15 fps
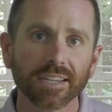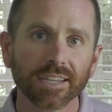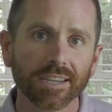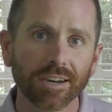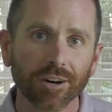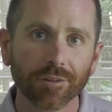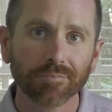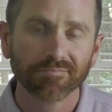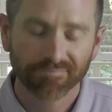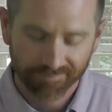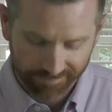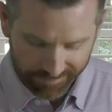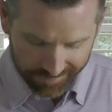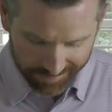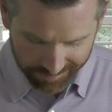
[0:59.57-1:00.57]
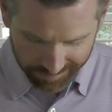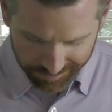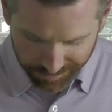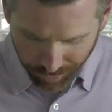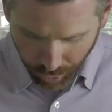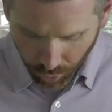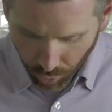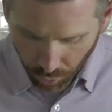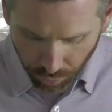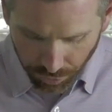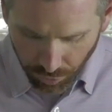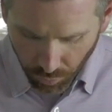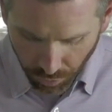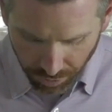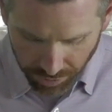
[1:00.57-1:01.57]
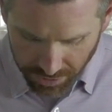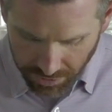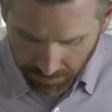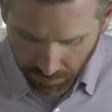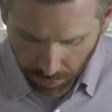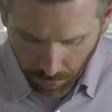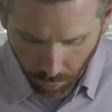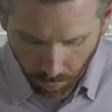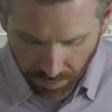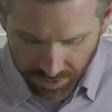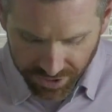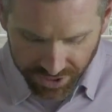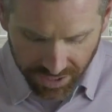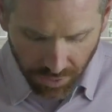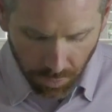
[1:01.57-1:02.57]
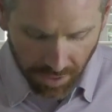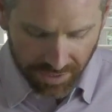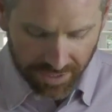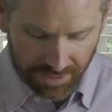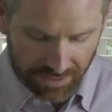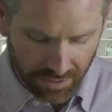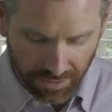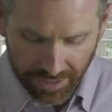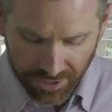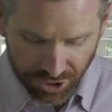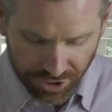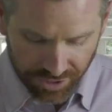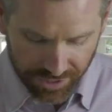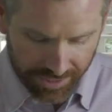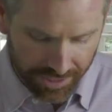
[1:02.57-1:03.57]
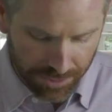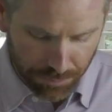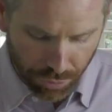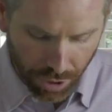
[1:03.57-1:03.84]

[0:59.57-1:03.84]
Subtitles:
Come, behold the works of the Lord. See what desolations he has